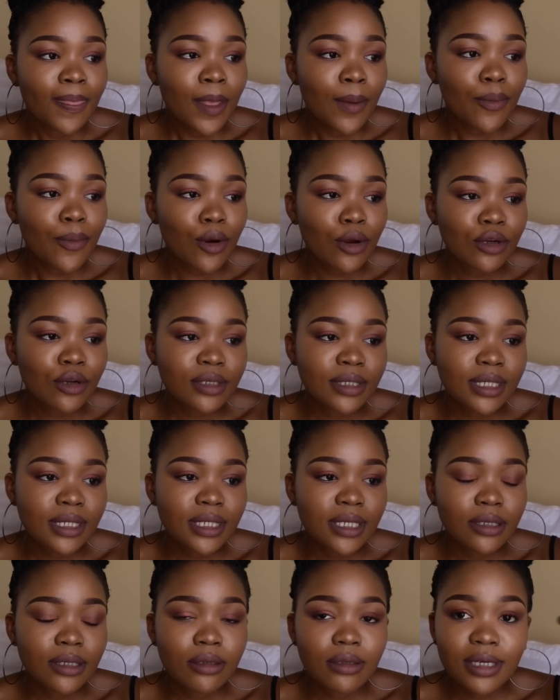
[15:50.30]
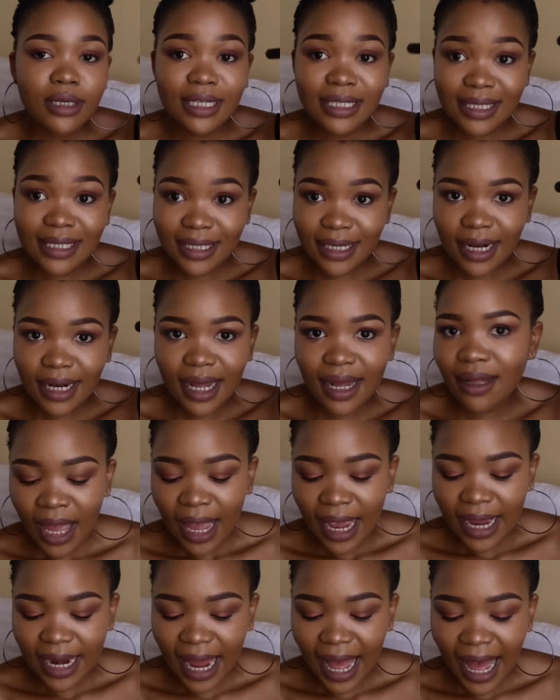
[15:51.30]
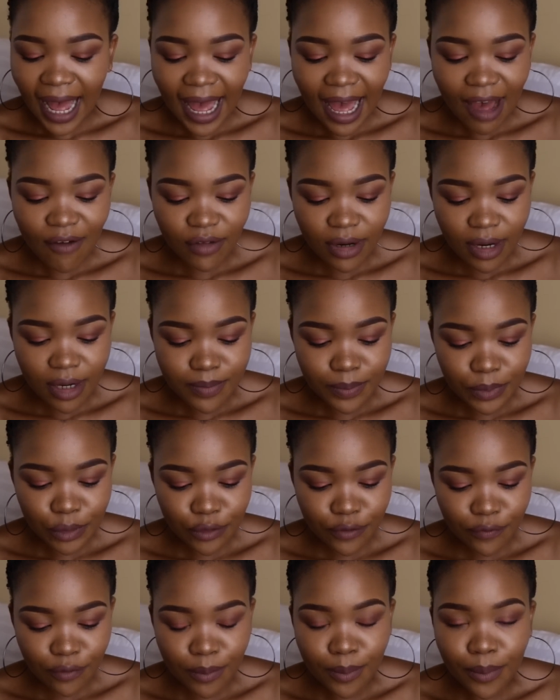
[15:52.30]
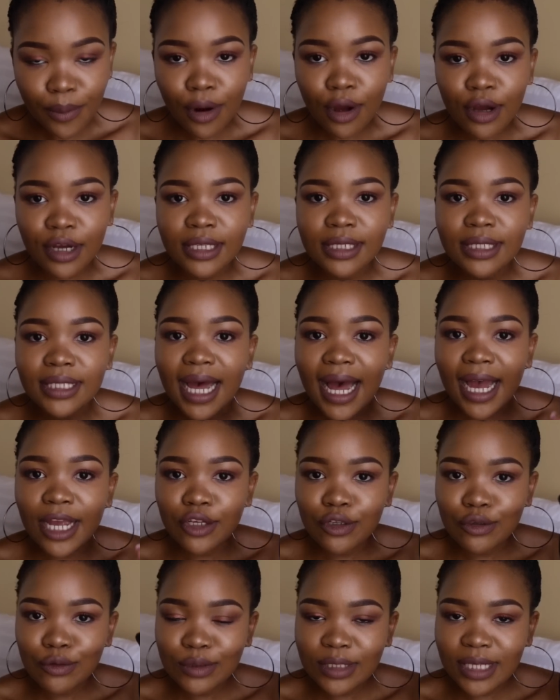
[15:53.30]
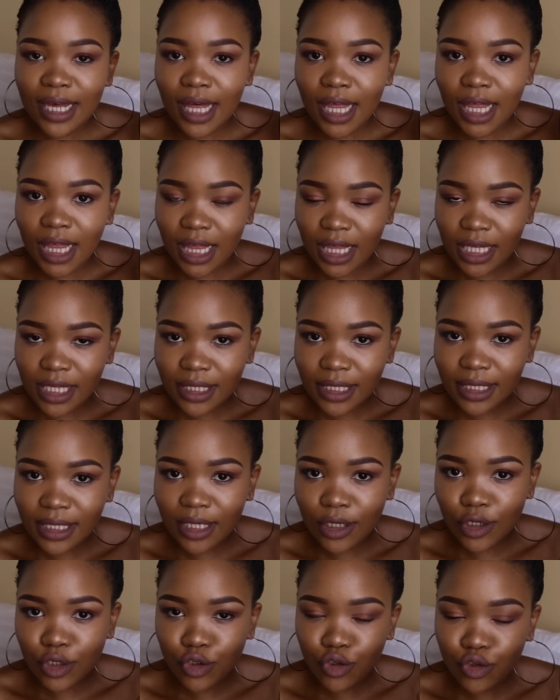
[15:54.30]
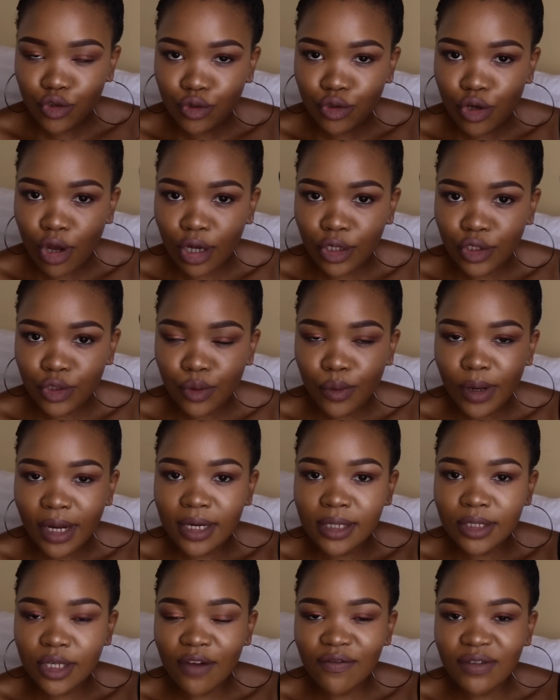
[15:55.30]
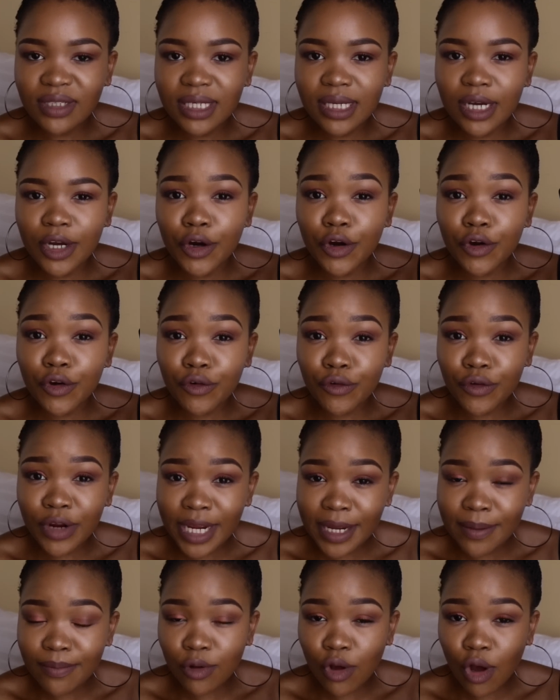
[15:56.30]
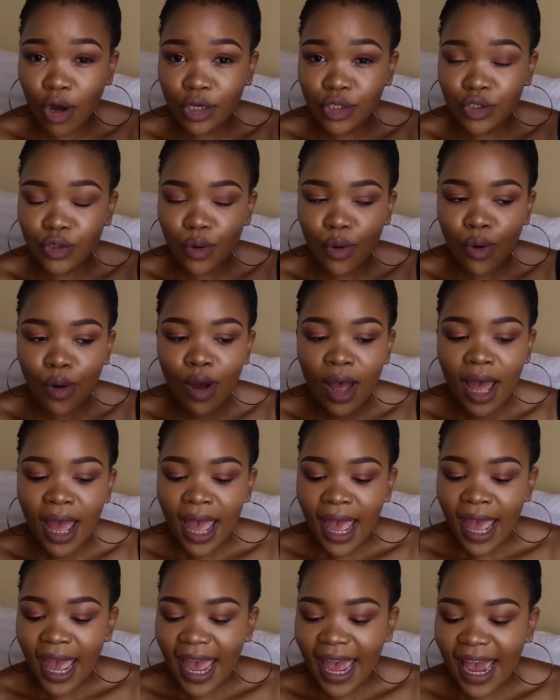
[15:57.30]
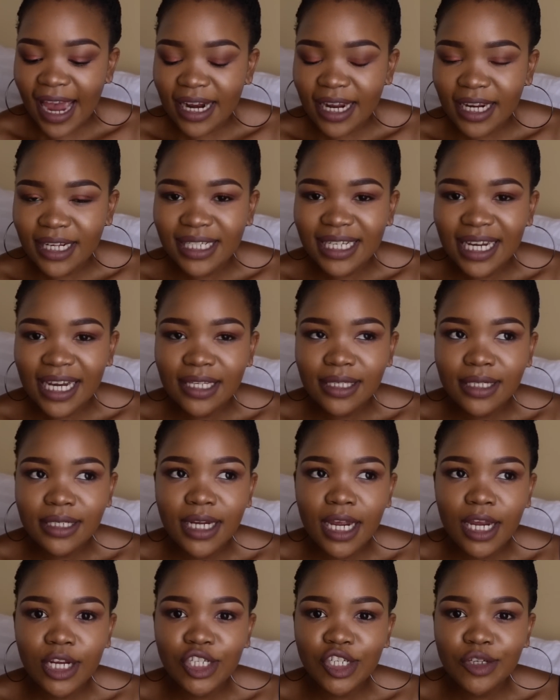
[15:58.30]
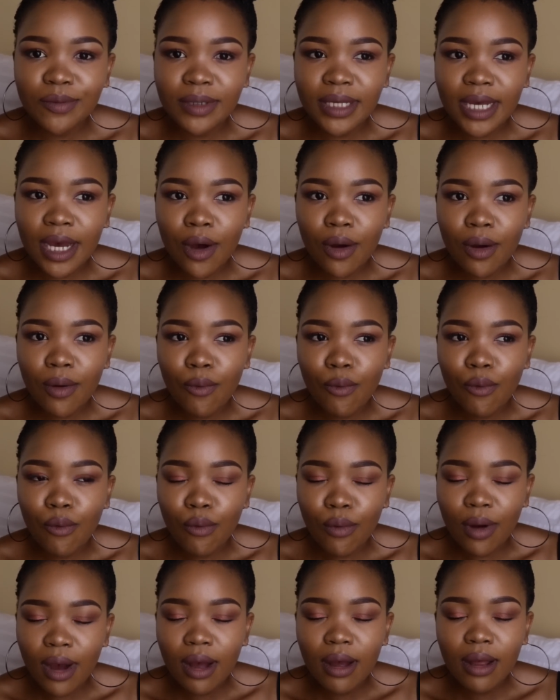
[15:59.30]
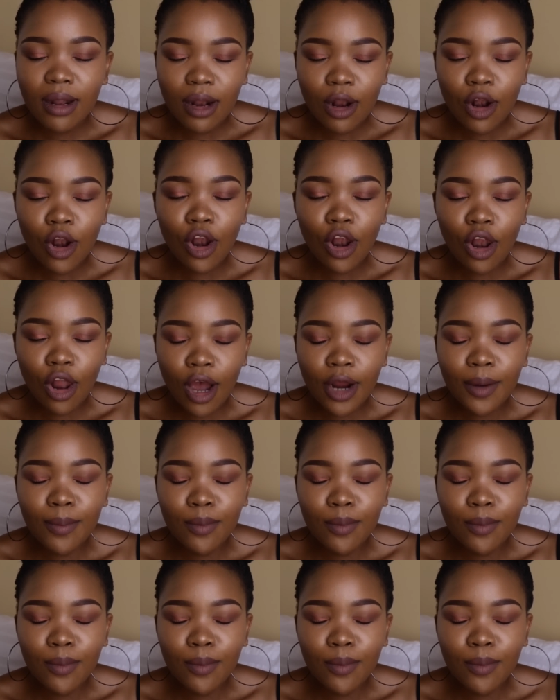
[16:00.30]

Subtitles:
Pro Conceal Concealer, and I have it in beautiful bronze. I use this to contour. It is obviously a cream contour, and it does tend to be a lot